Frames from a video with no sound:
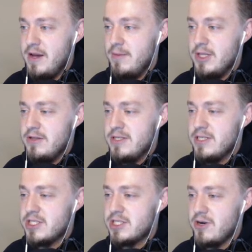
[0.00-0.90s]
I'm a little
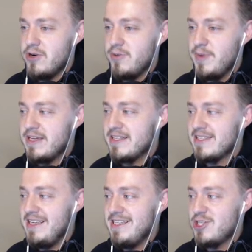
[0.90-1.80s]
concerned because
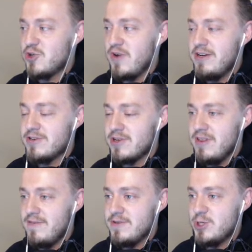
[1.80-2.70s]
these trainers are
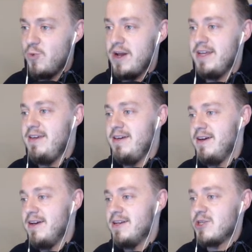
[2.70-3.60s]
level 20.
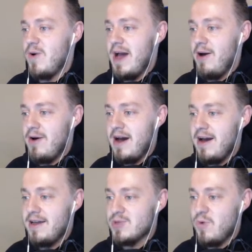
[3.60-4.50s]
So how
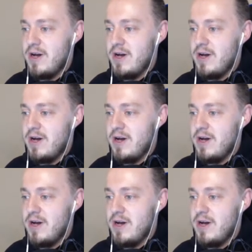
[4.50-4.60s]
high is